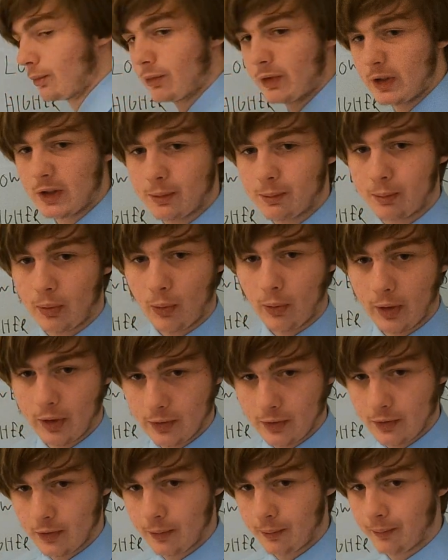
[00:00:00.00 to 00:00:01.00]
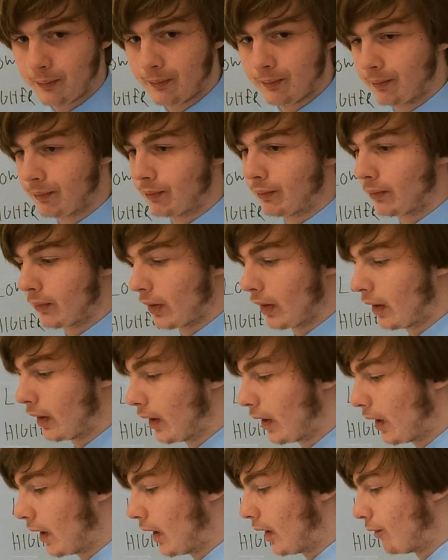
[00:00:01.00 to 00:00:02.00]
this port,
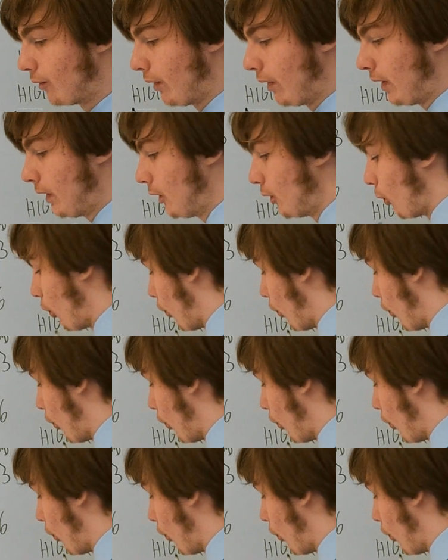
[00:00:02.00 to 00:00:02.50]
and then you